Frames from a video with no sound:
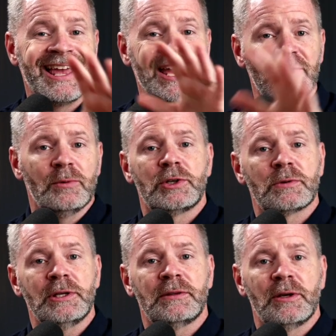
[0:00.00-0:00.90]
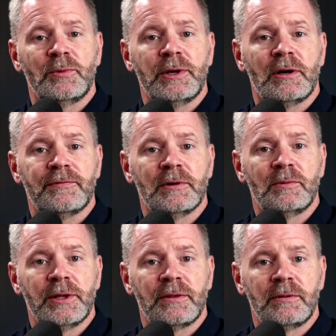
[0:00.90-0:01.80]
and a retreat that we offered
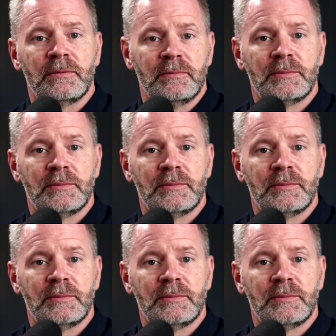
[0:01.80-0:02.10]
with